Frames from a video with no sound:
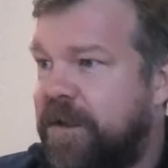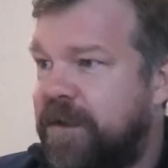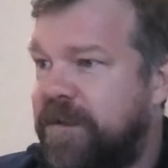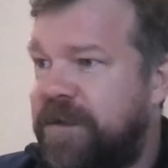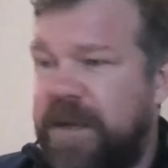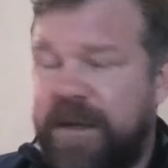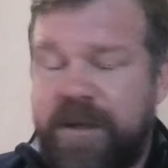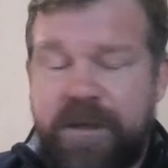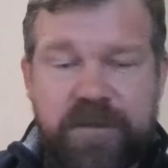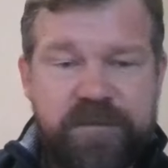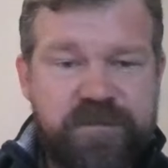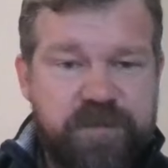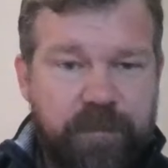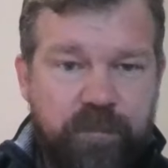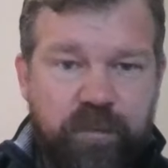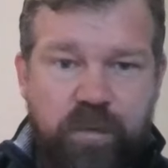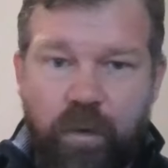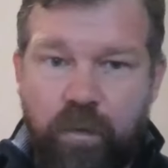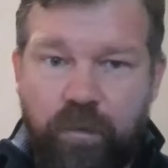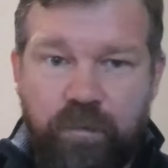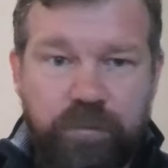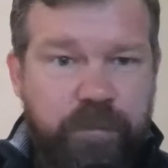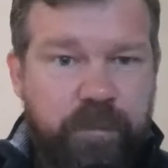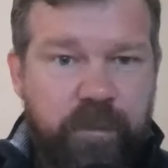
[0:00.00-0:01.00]
take some
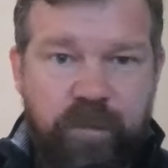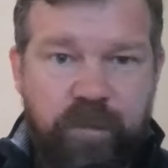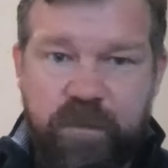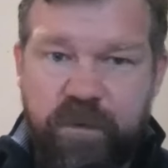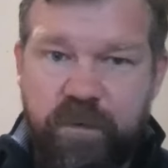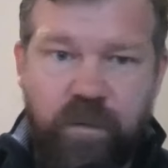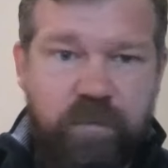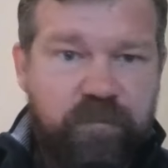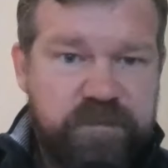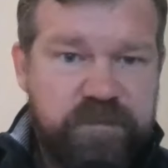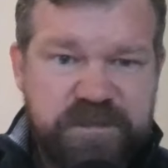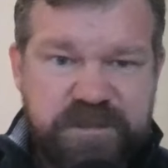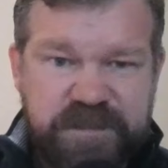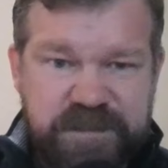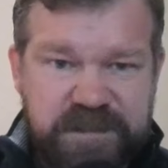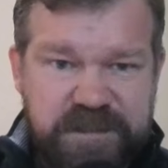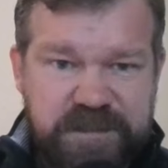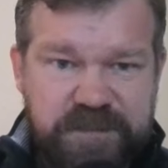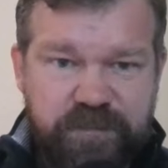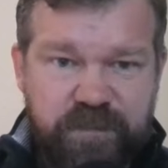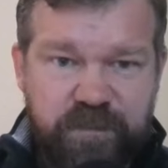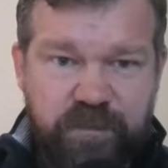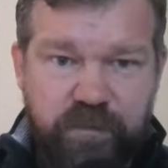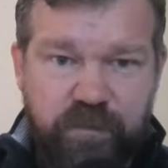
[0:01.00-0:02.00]
gold bullion
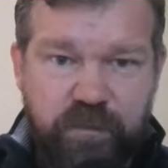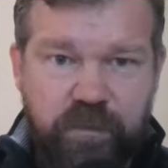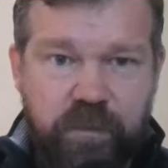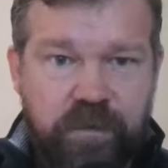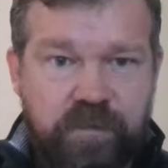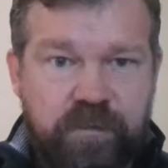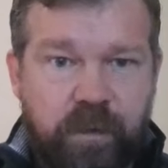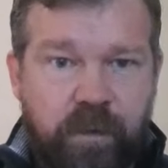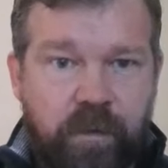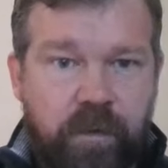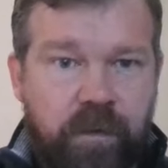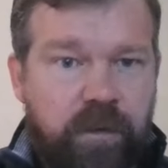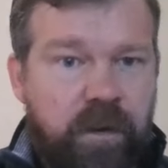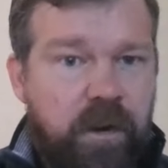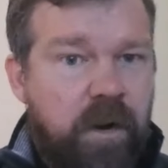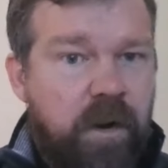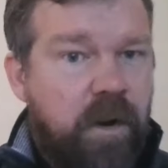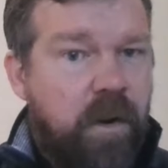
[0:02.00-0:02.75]
overseas with you, or or,